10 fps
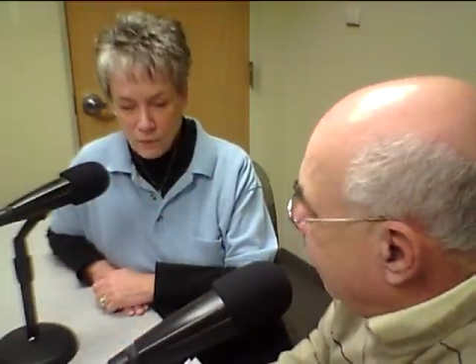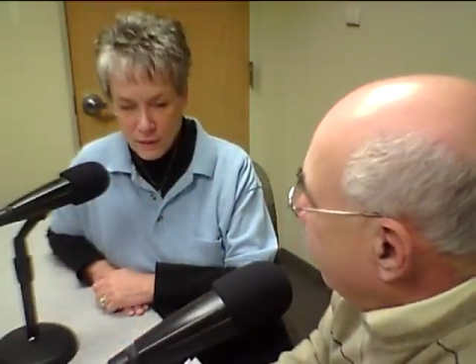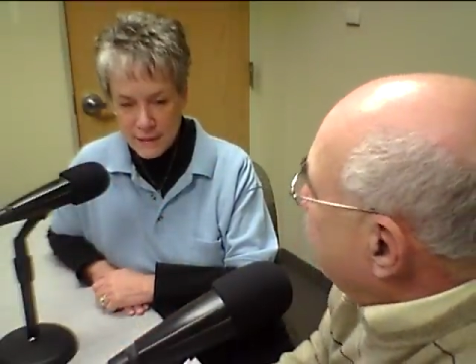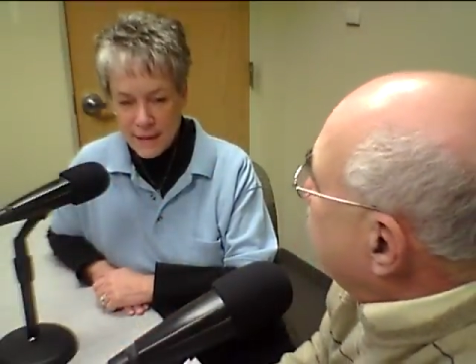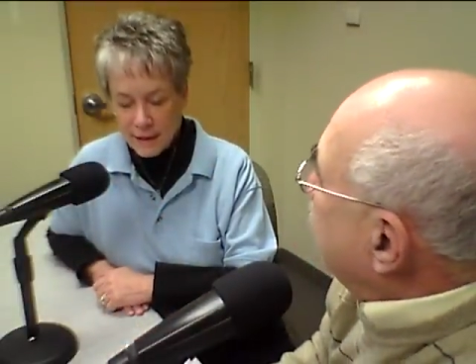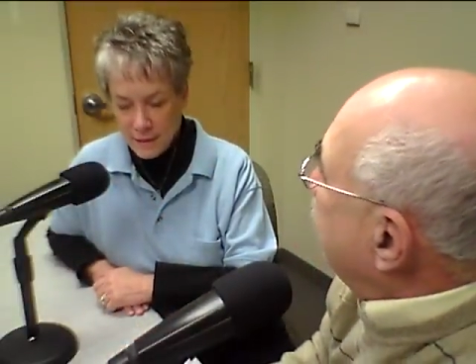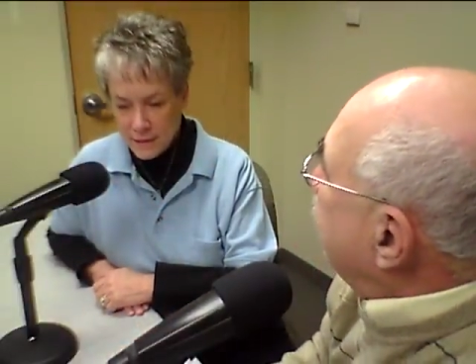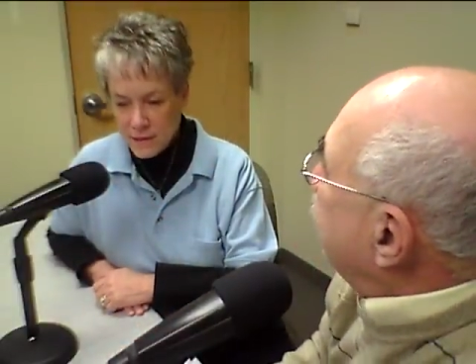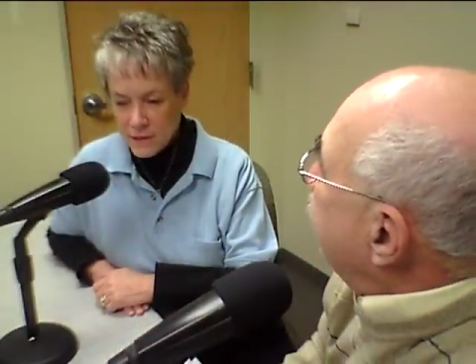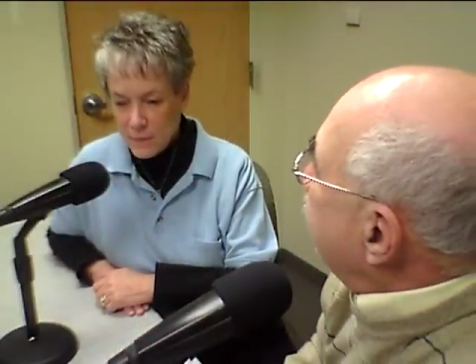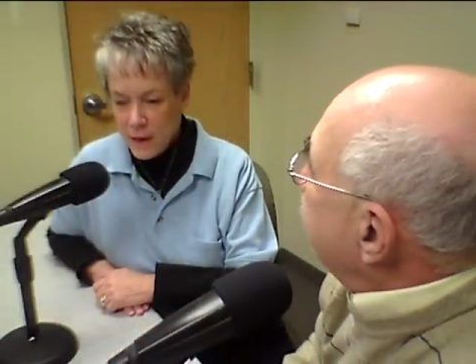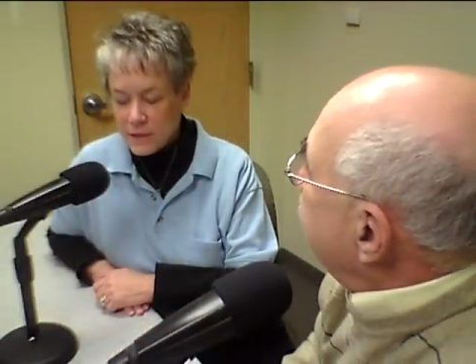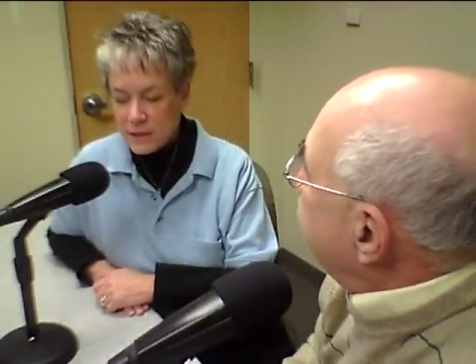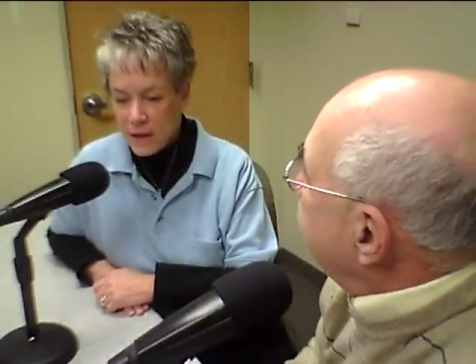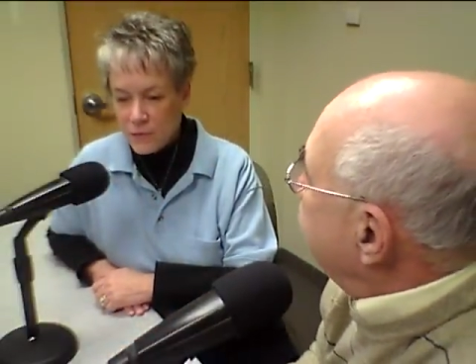there. Exactly. It's just a
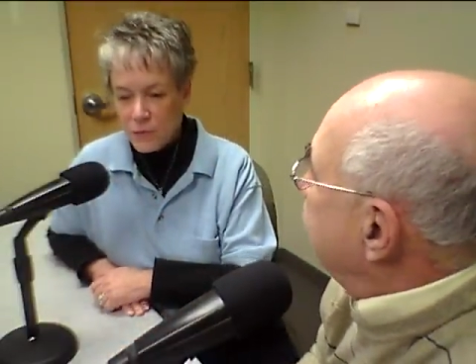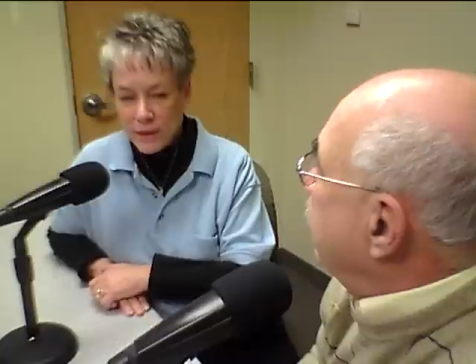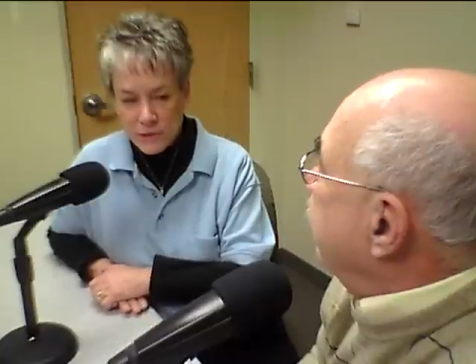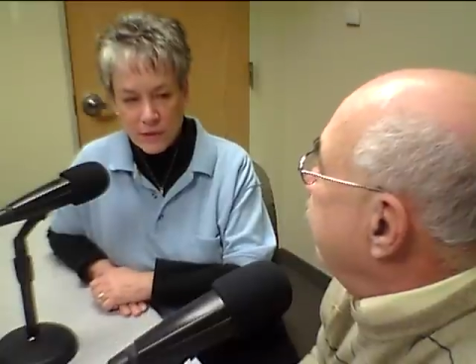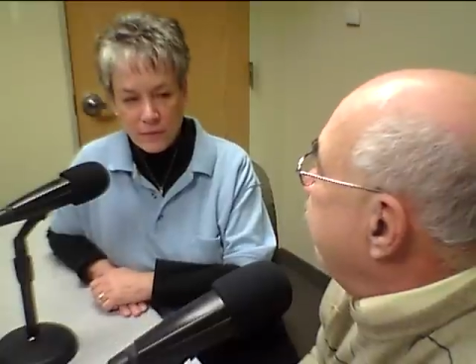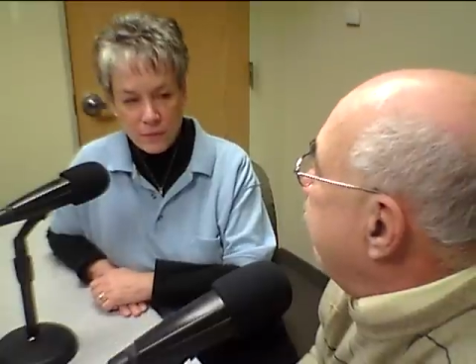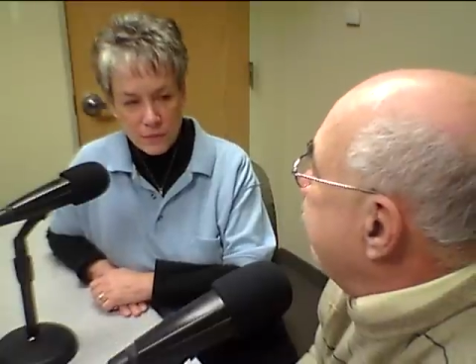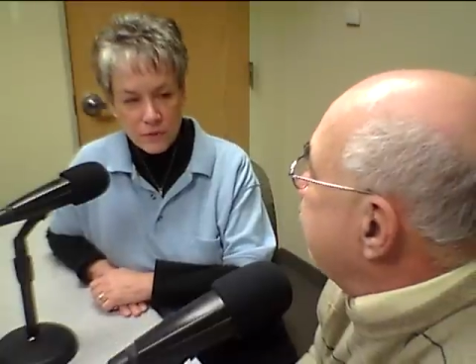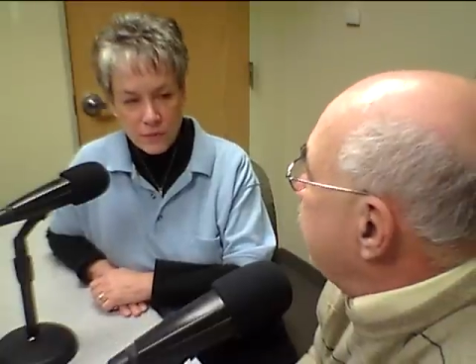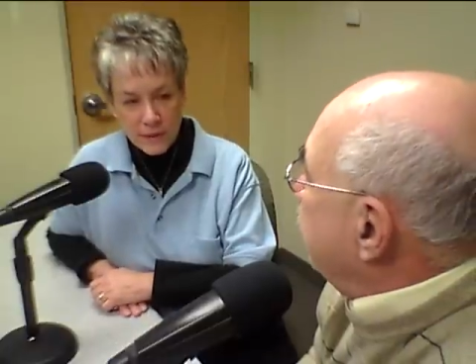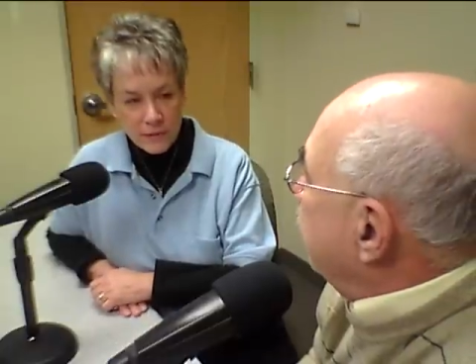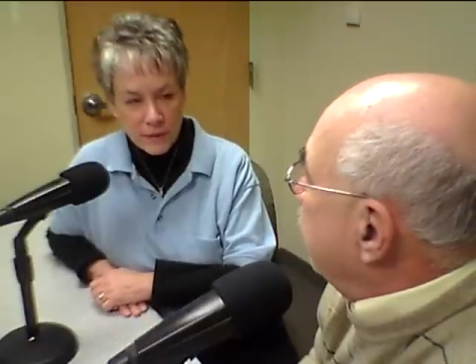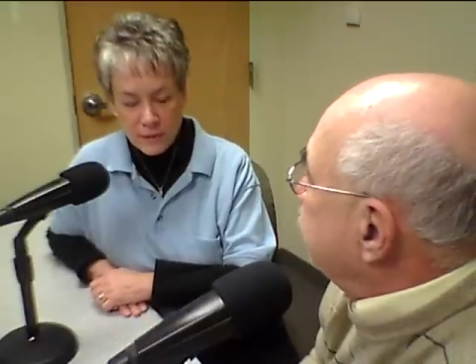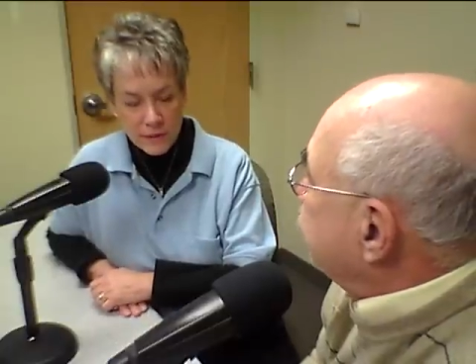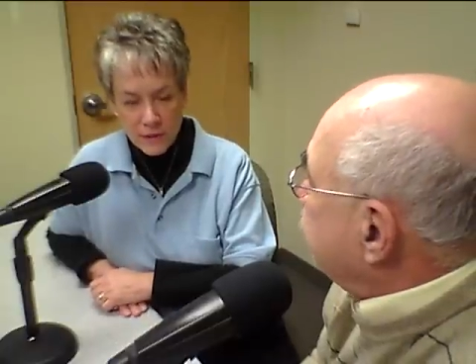mile south, right straight, straight
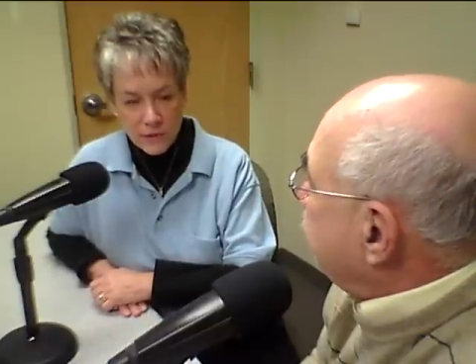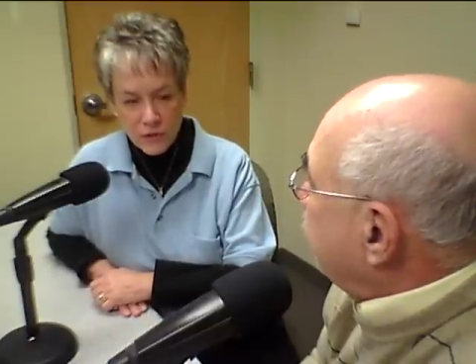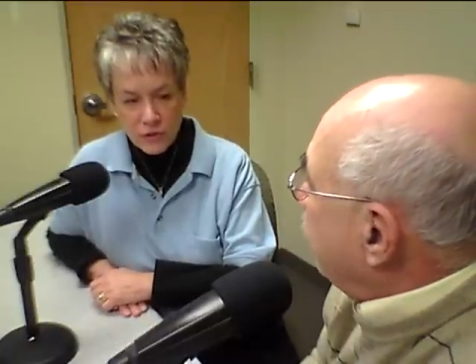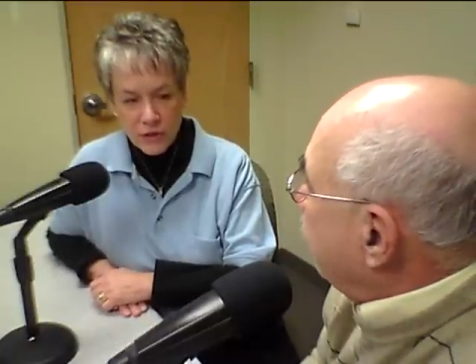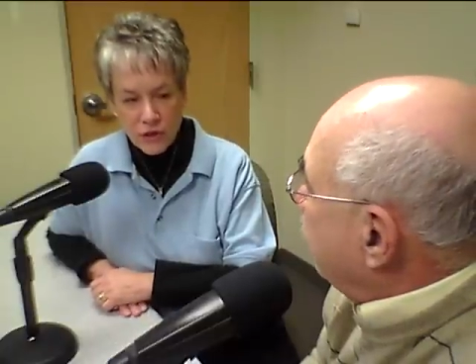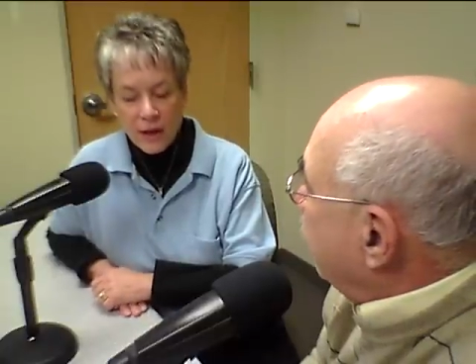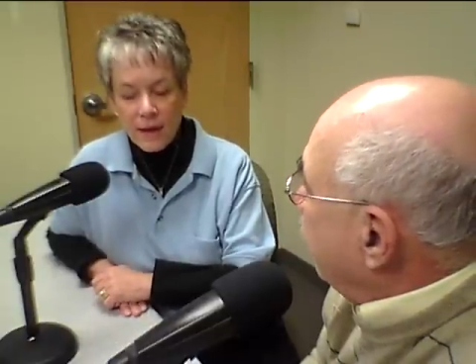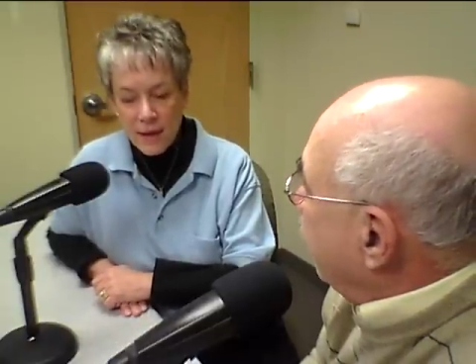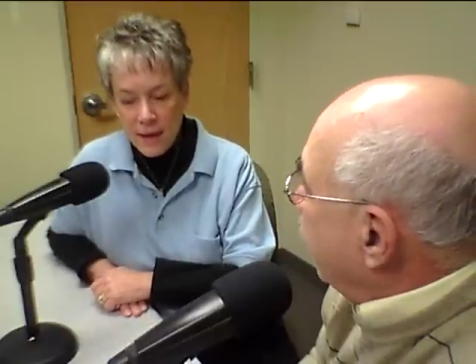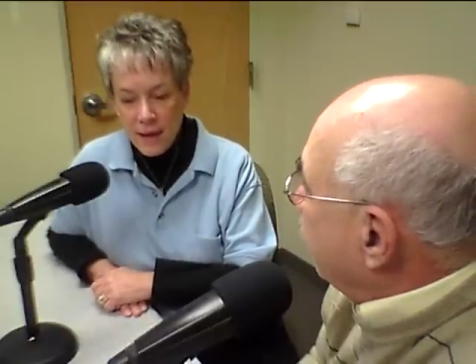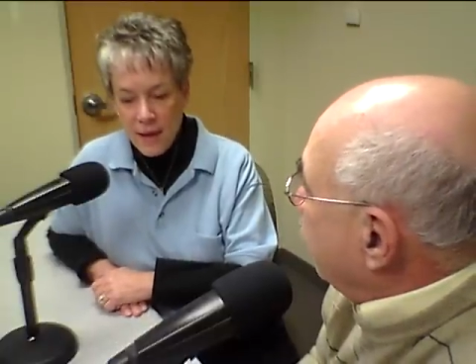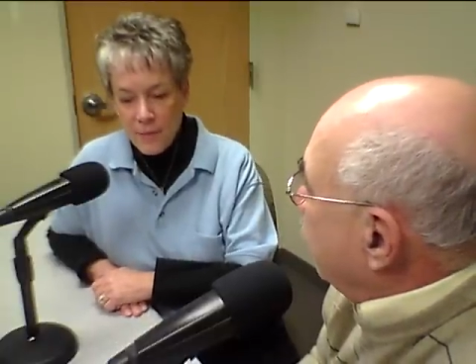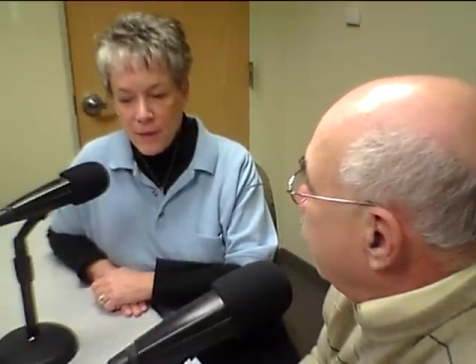street. It's just a straight shot. Yeah.